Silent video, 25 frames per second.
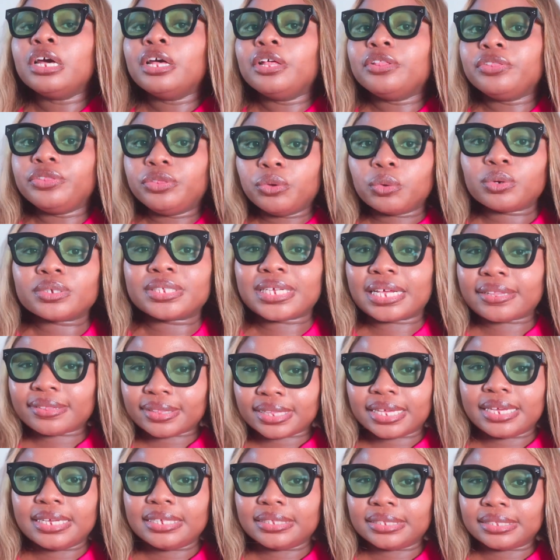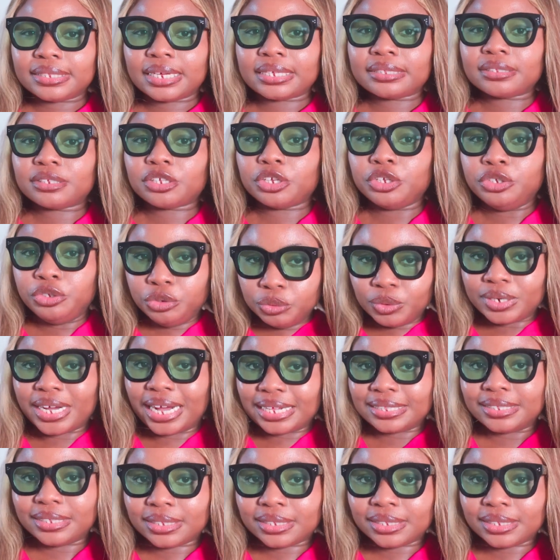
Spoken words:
Those are things that you can't